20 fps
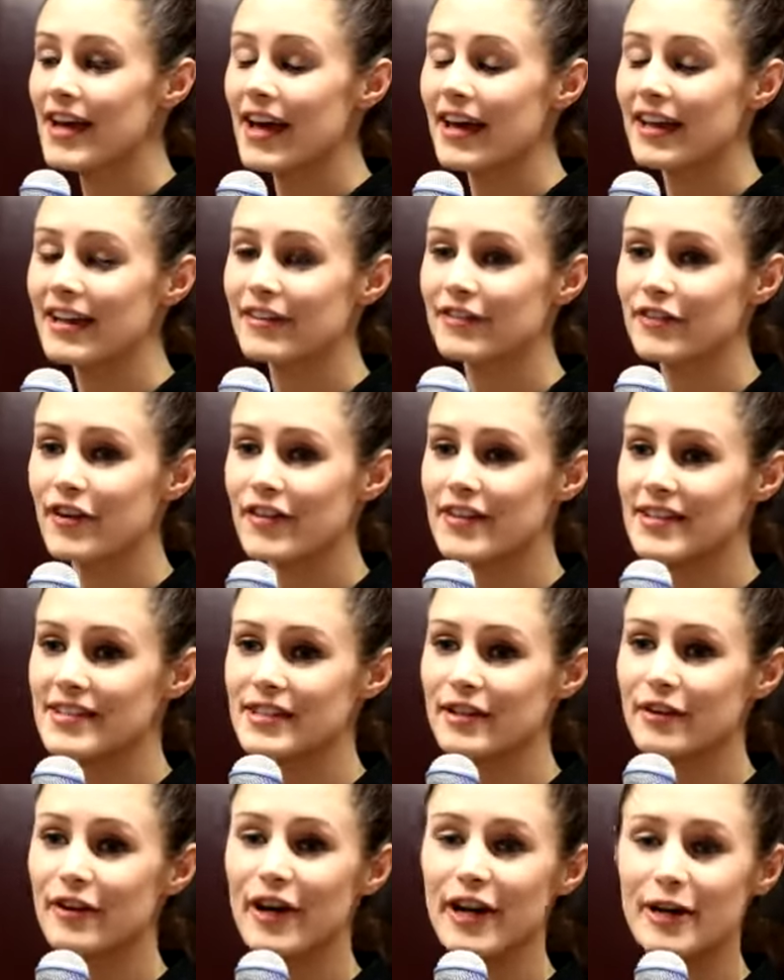And I've got
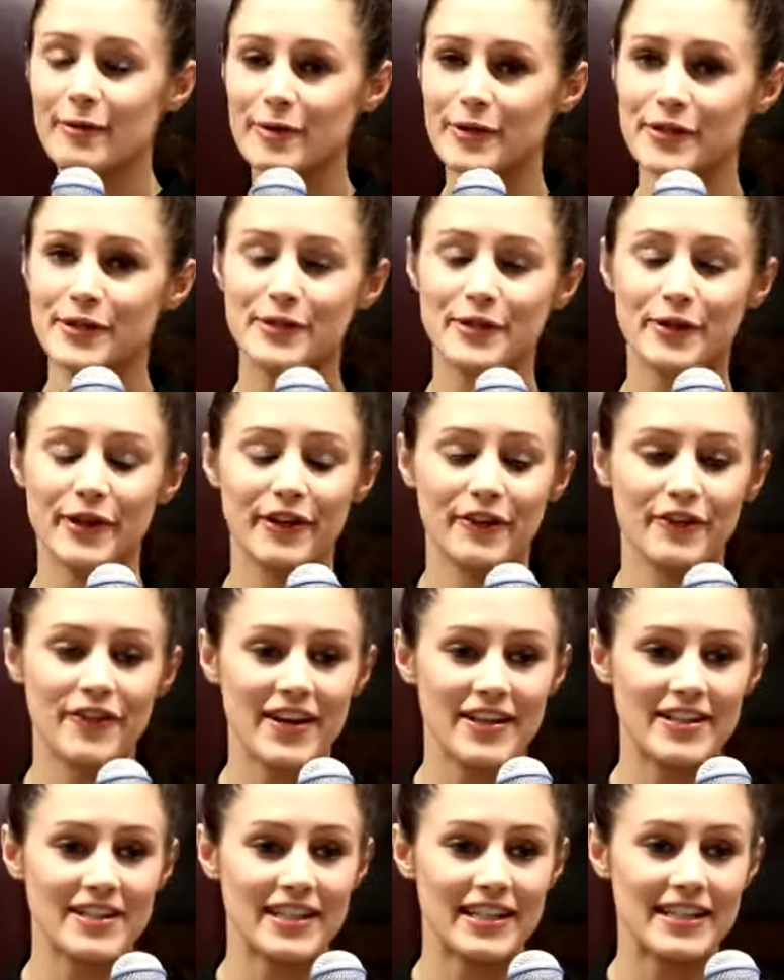this incredible story of
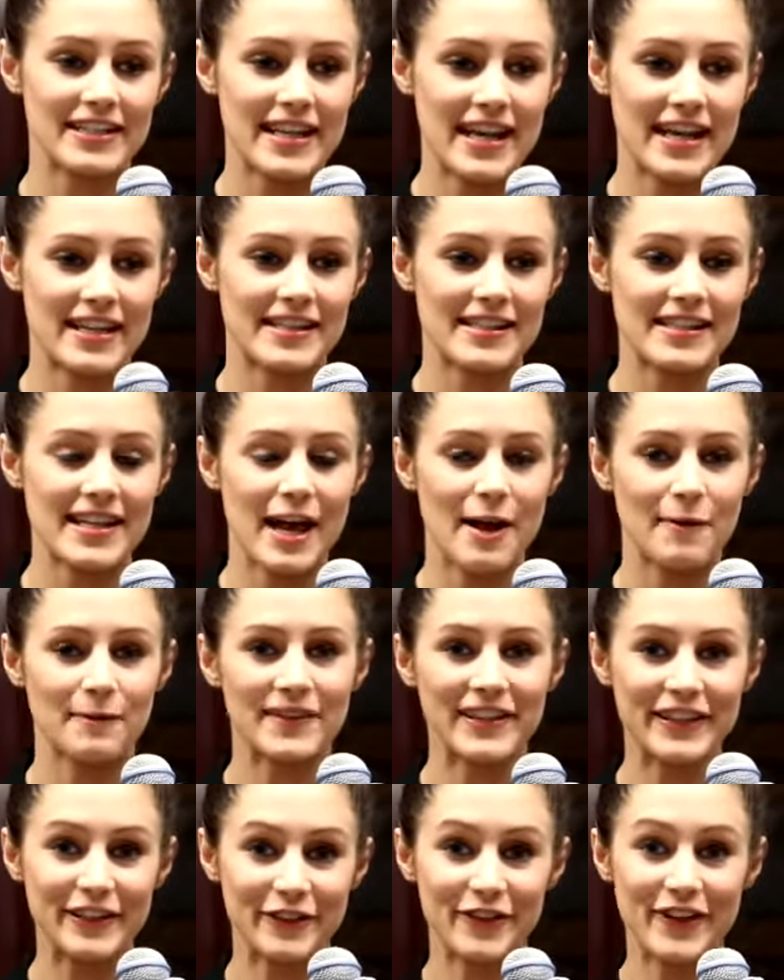actually Dan's
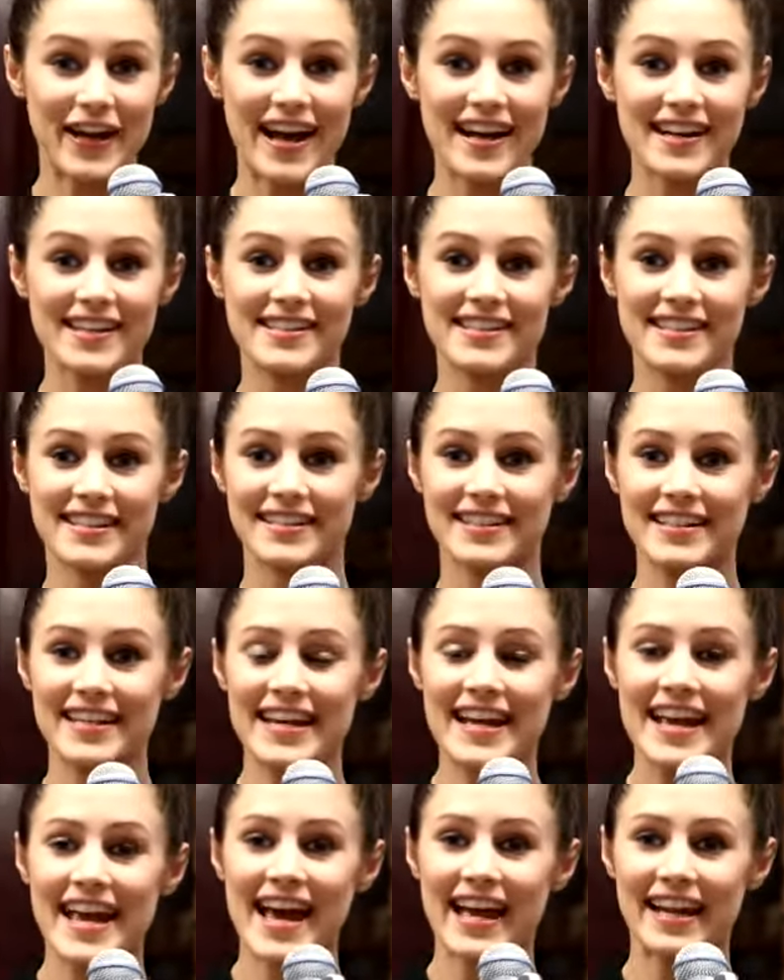um, little cousin.
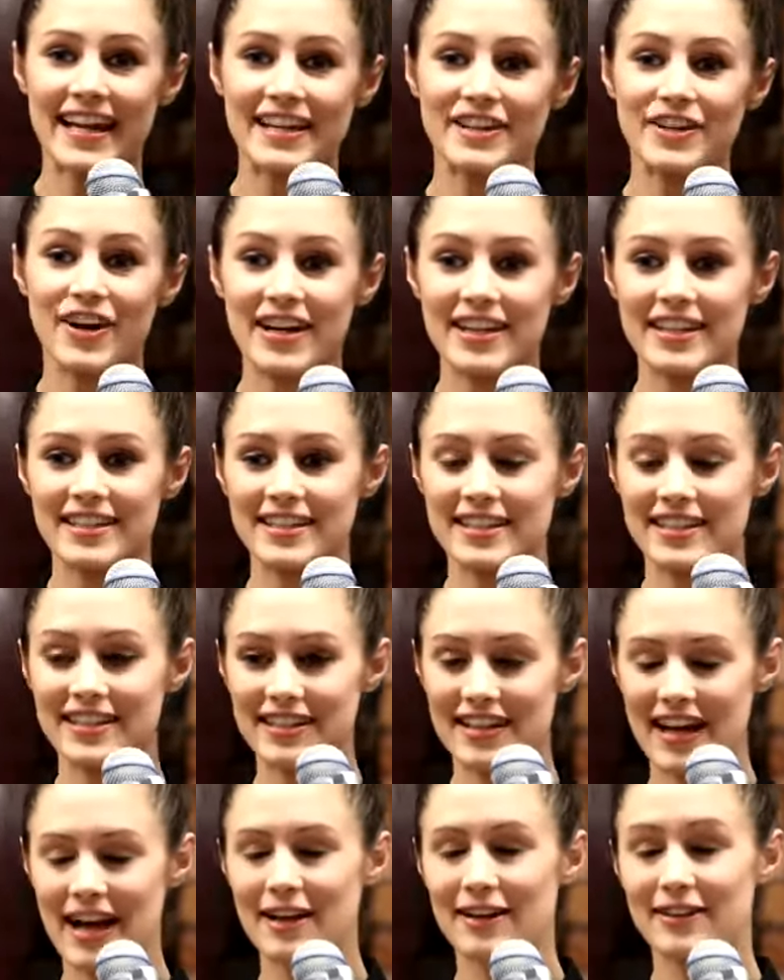And at nine,
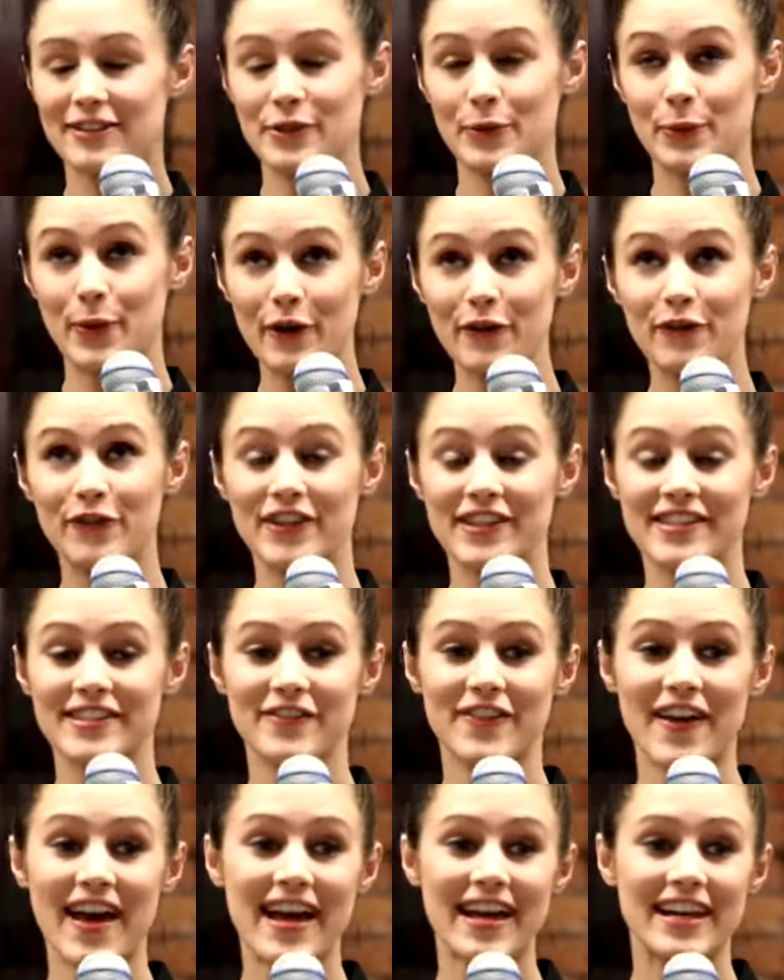uh, 12 years
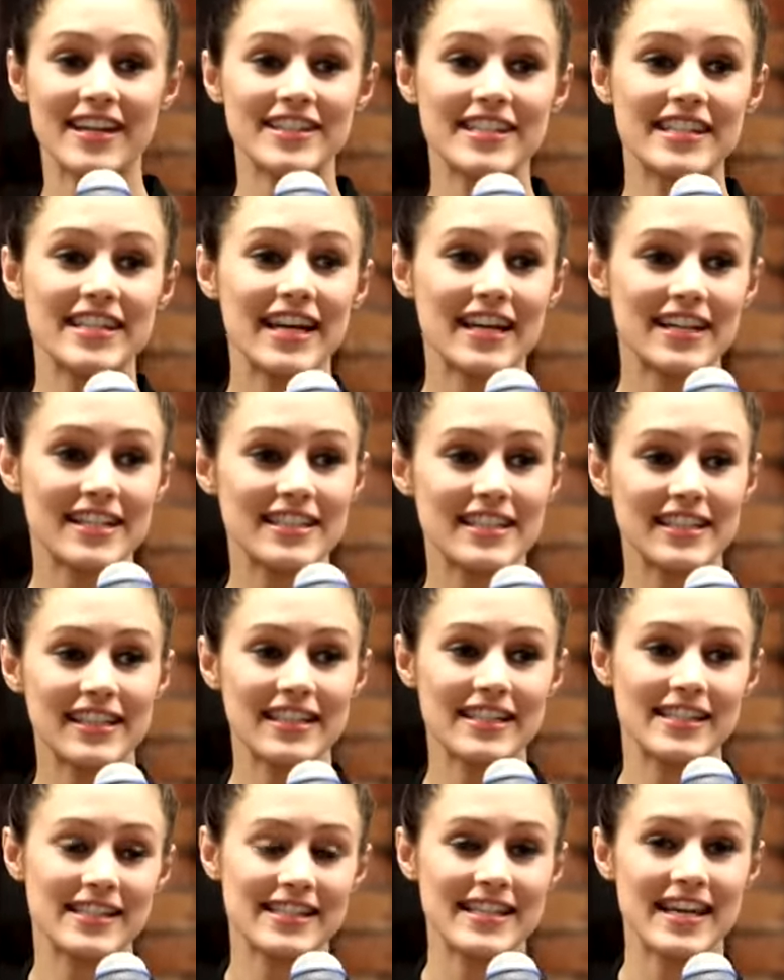of age, he
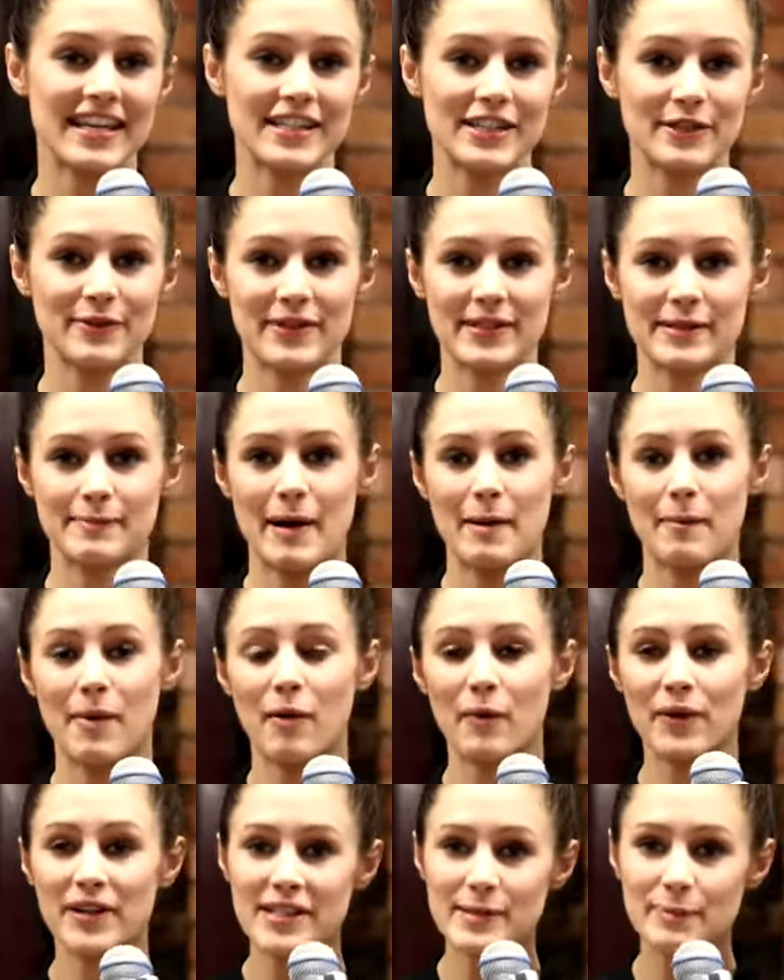actually said to his mum, I
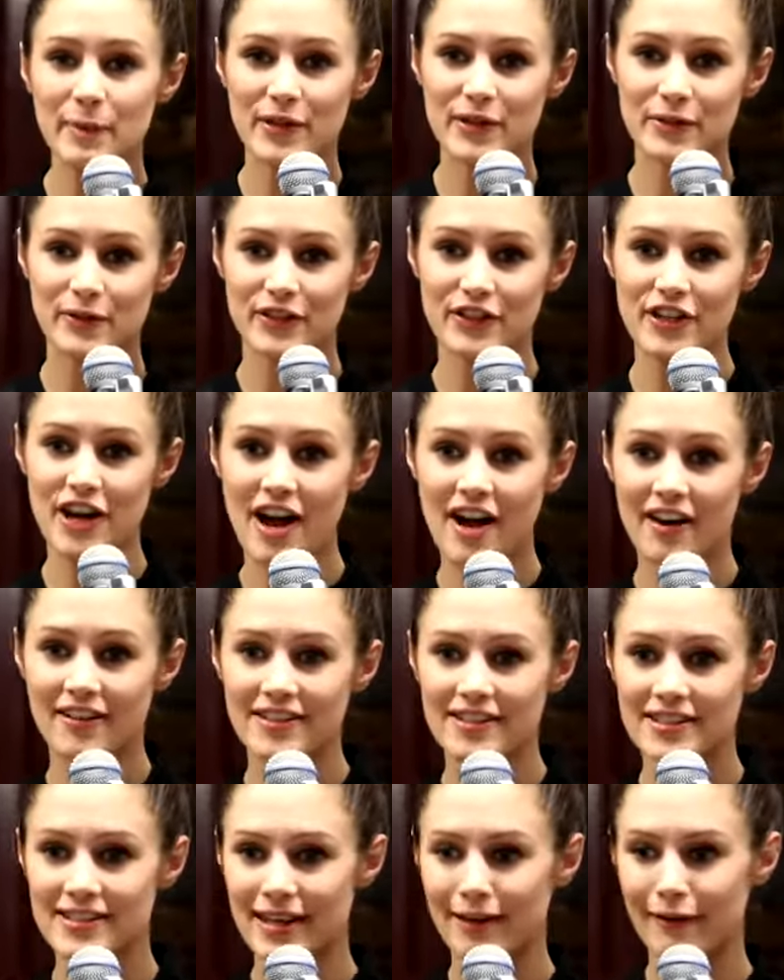want to sponsor a child.
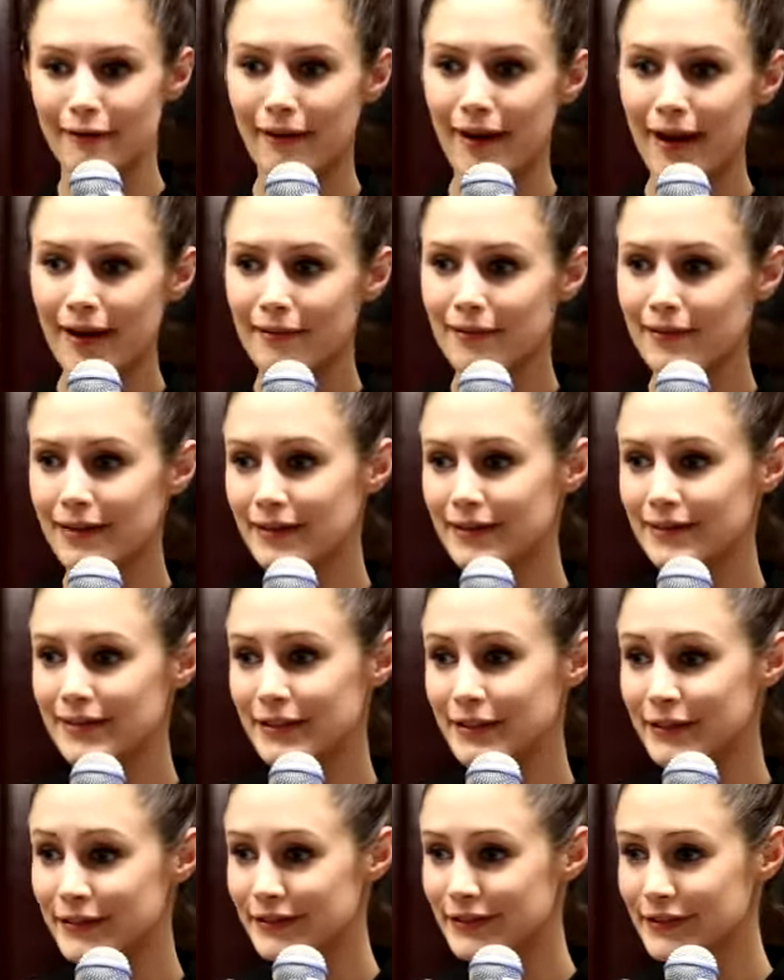And she's like, great, well,
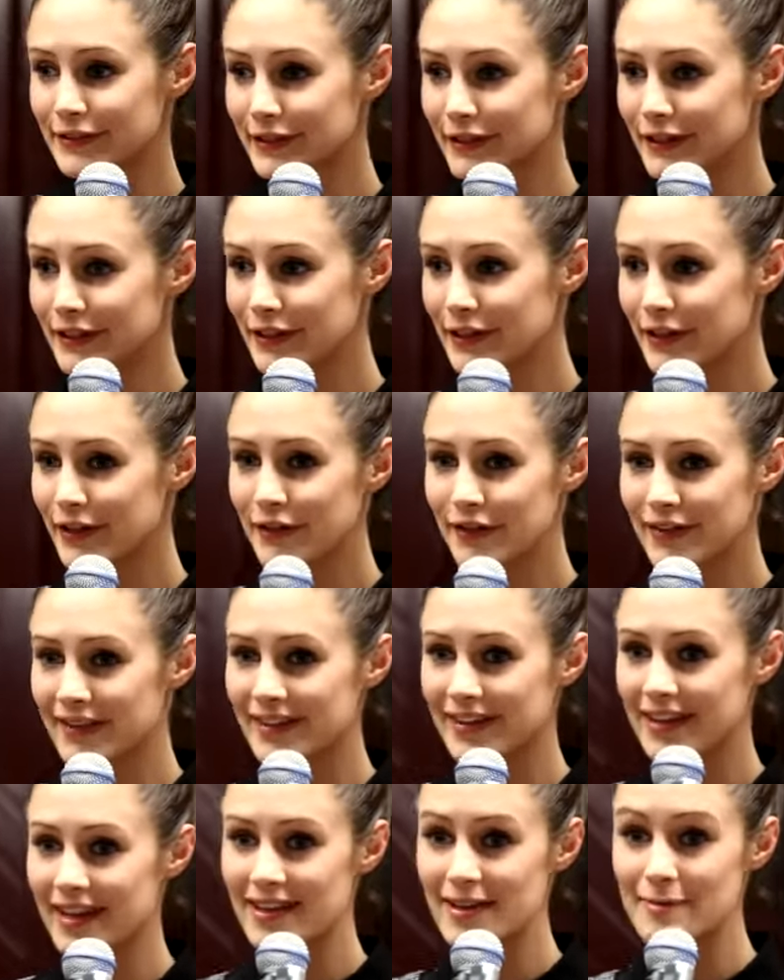you got to go
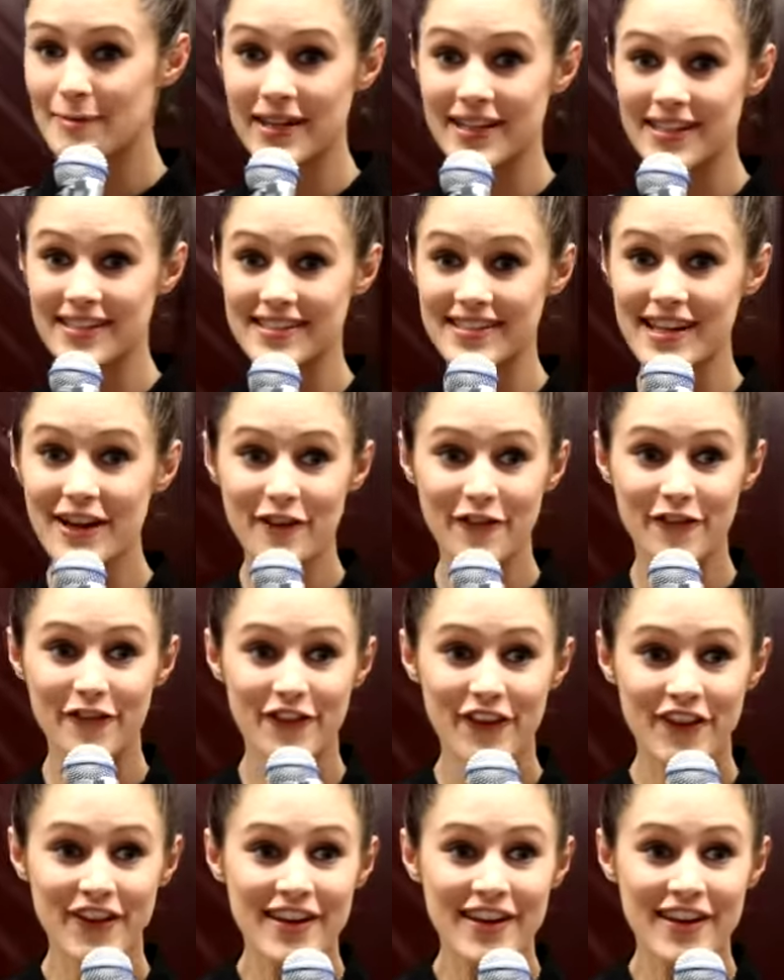and get the money yourself.